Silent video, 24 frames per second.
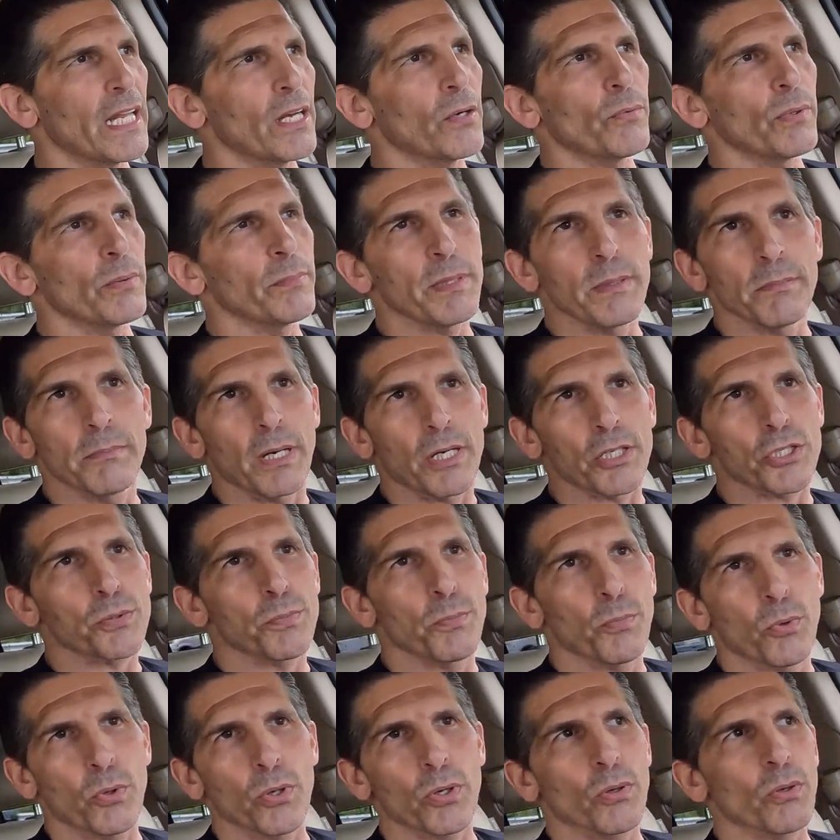that it would be much
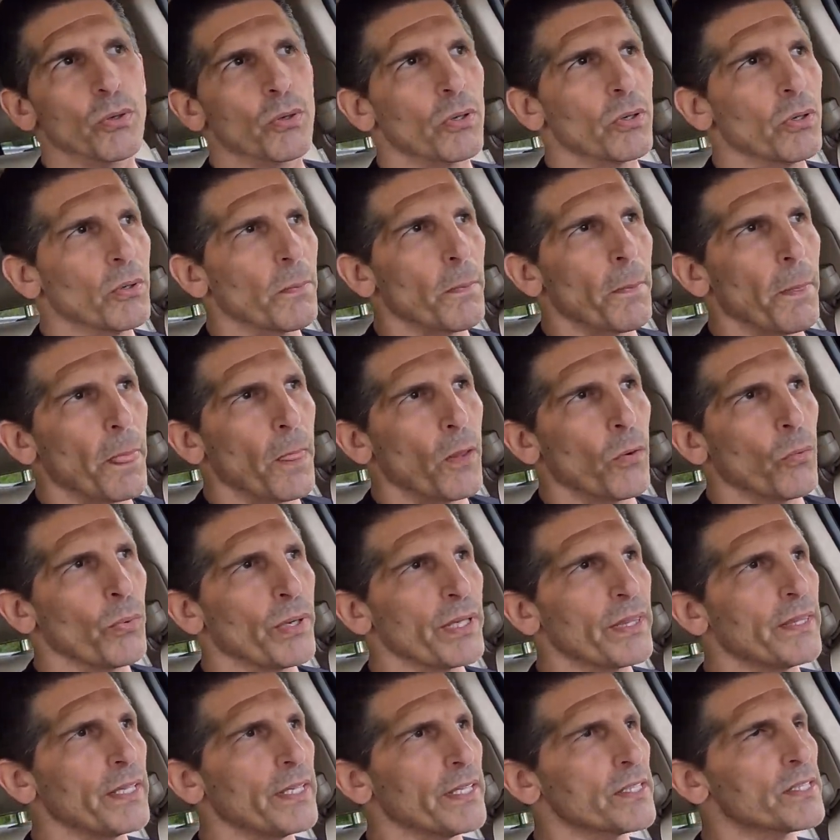more
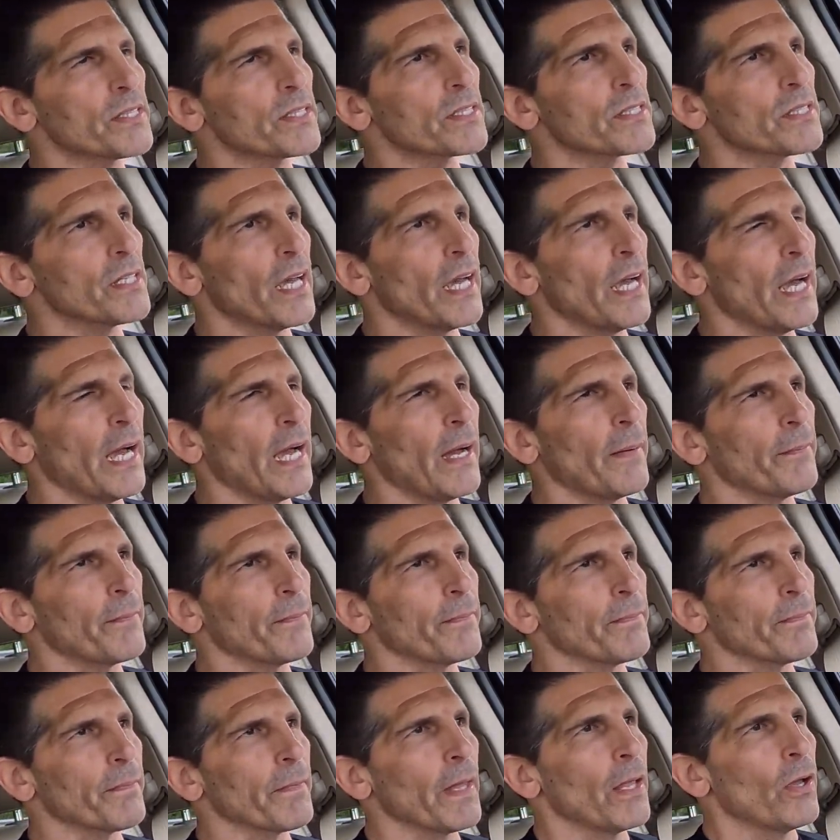with this.
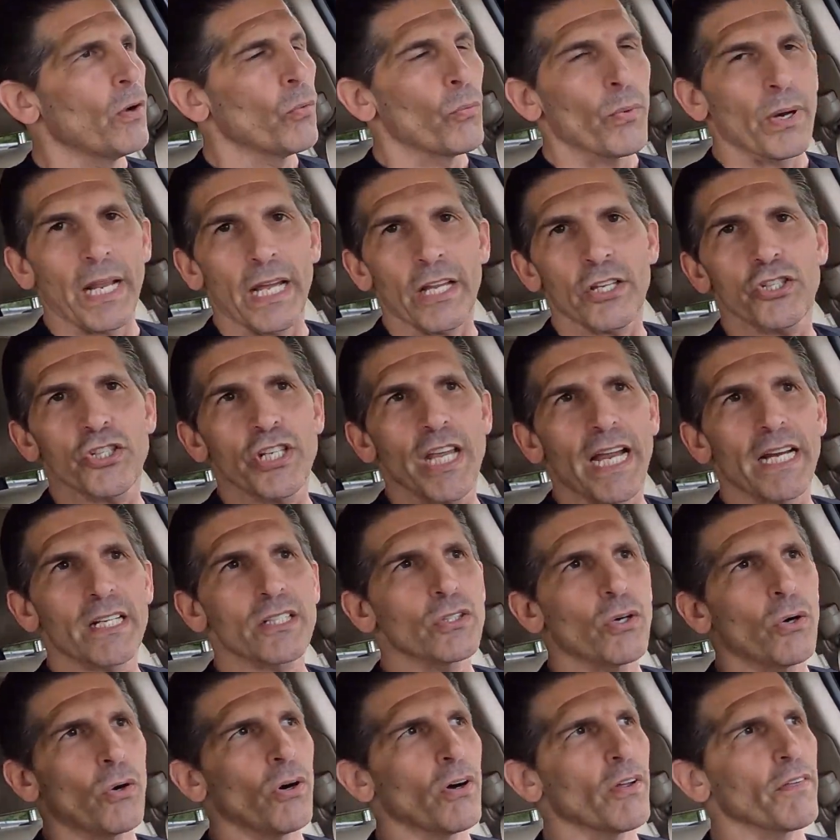When I
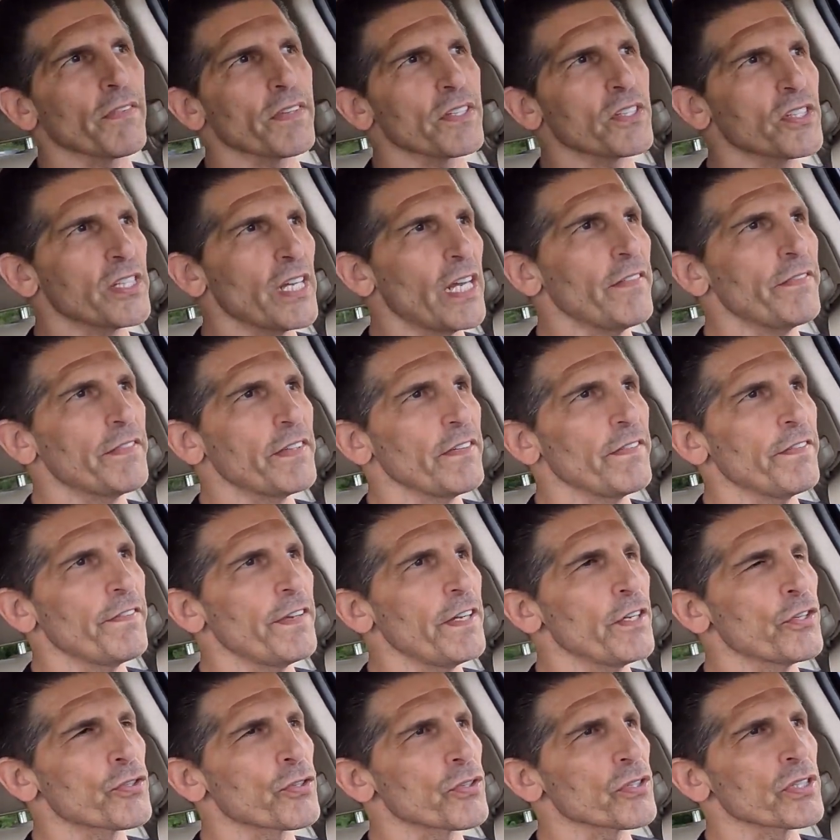checked all of the safety
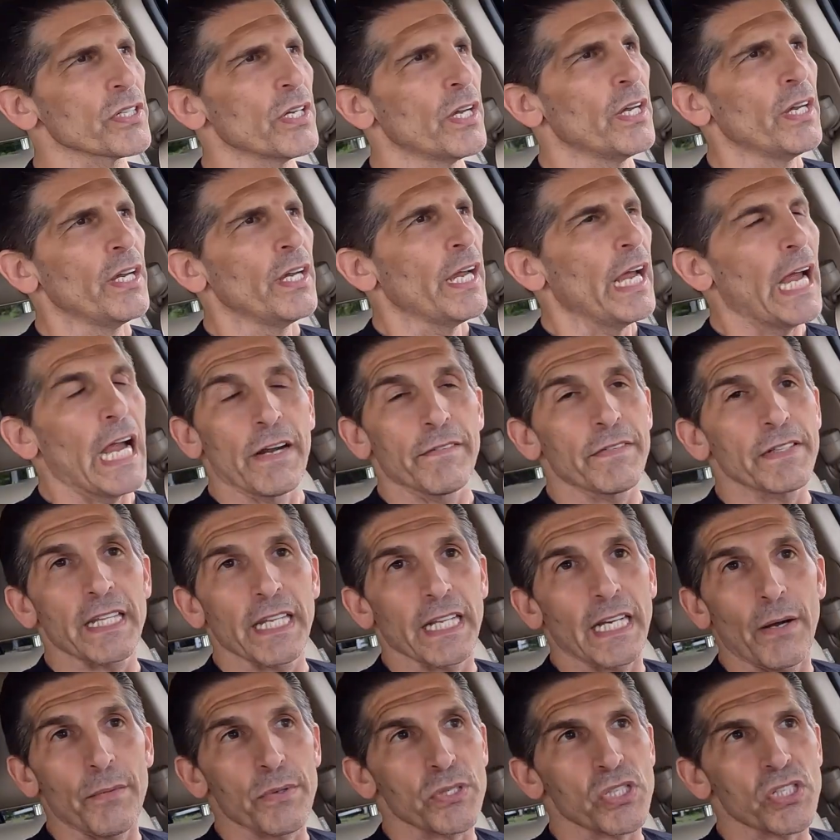features,
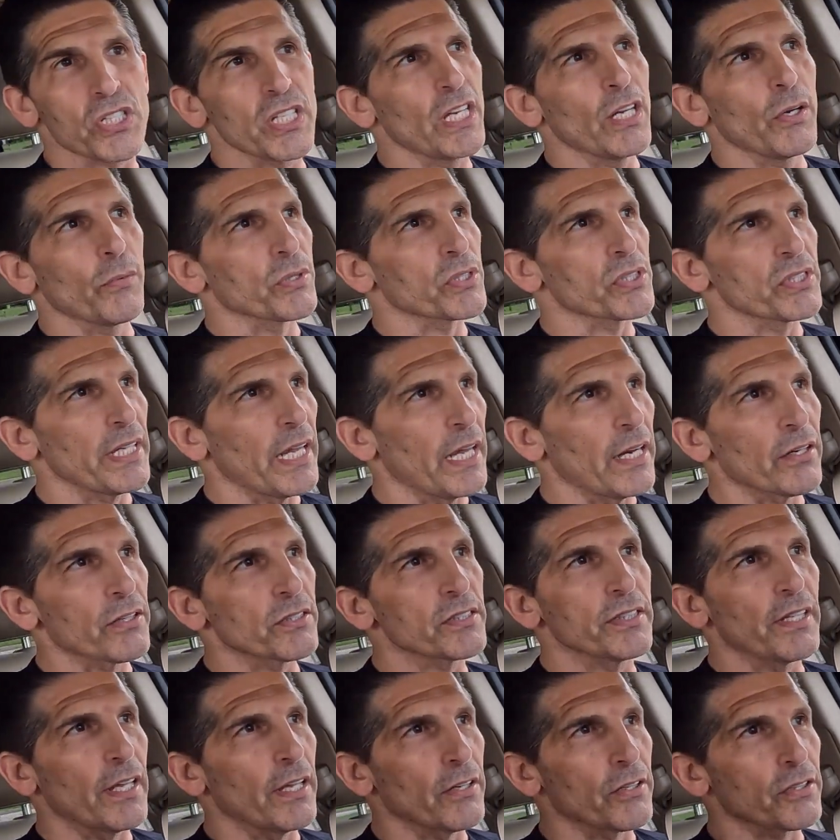everything I was seeing was standard
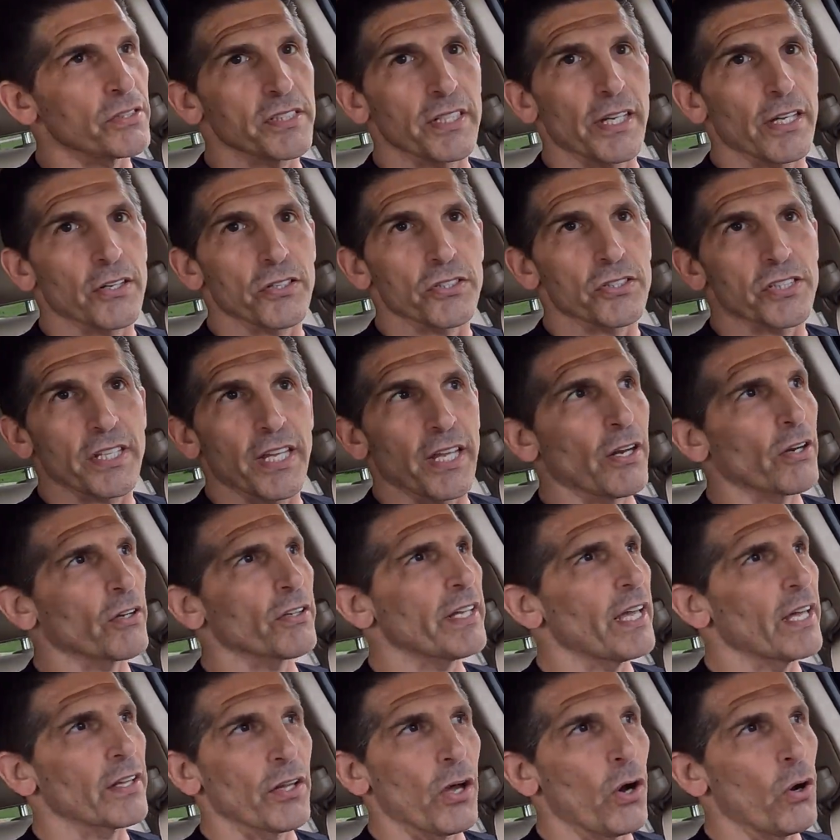
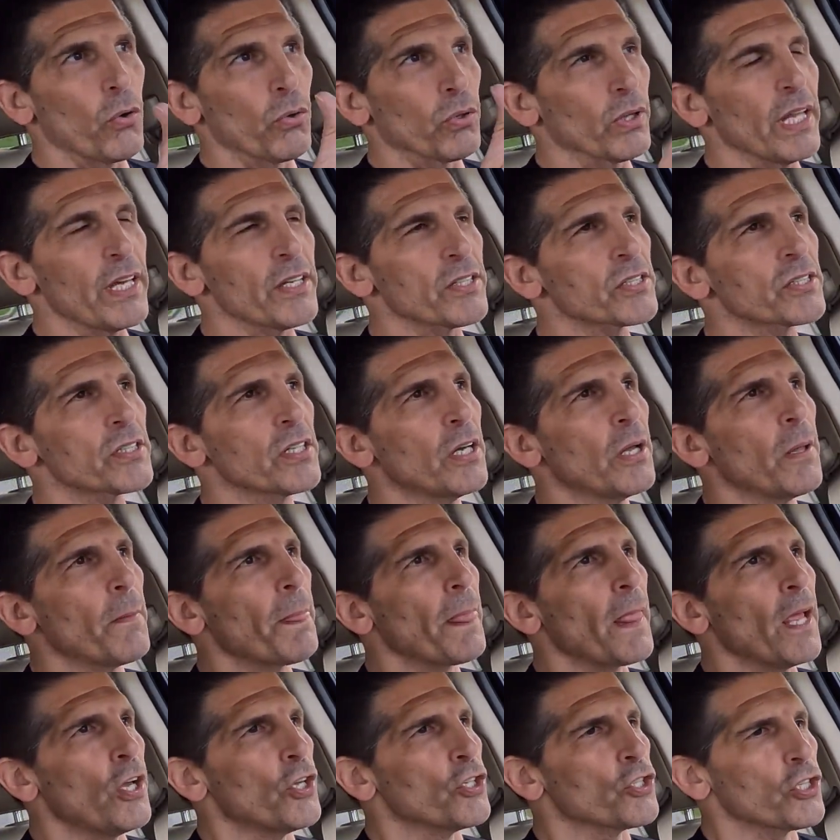down the whole list.
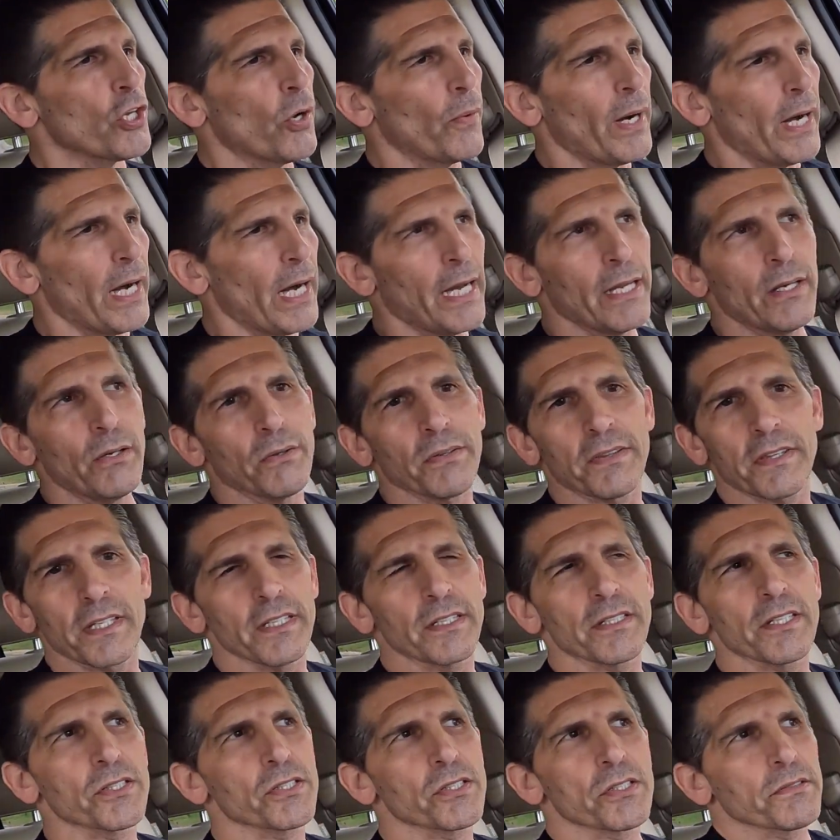So I don't
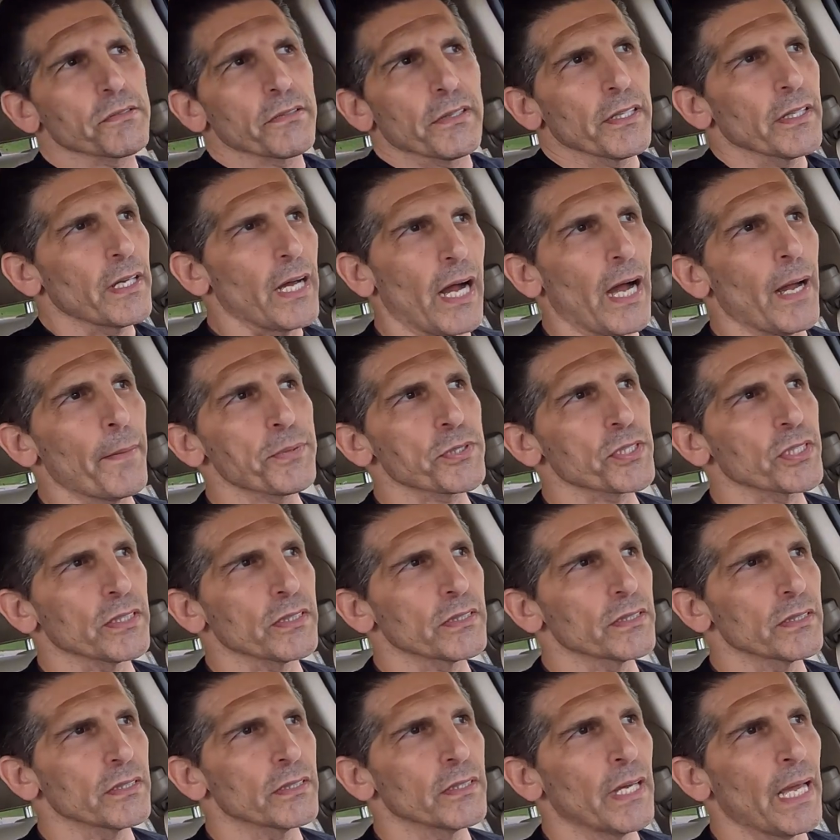think this is really
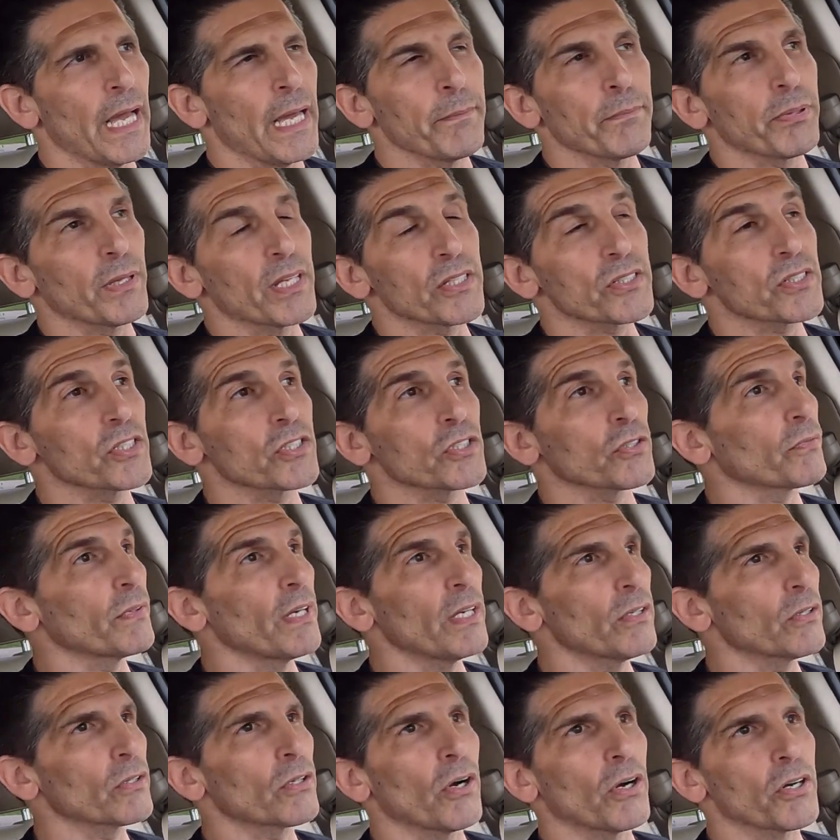optioned. And plus it's a
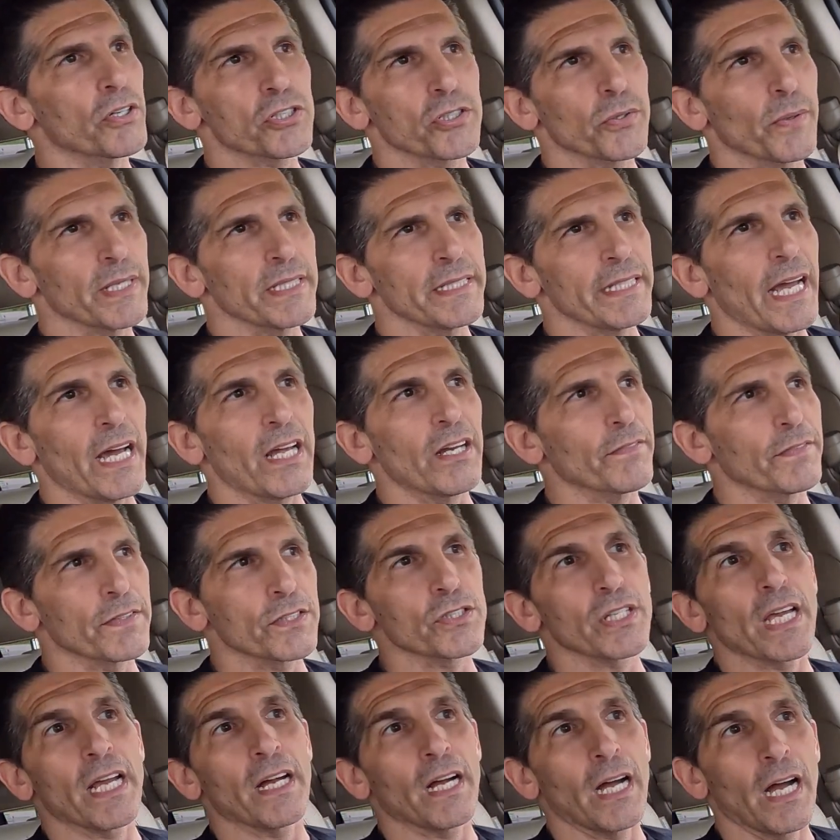rental car, so I doubt if
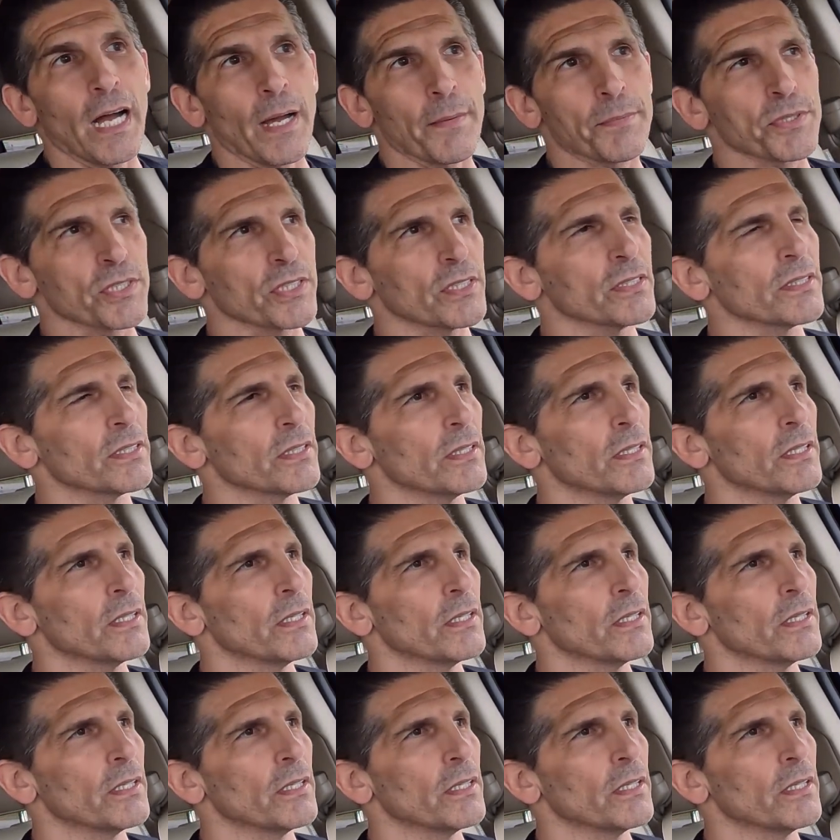it's optioned.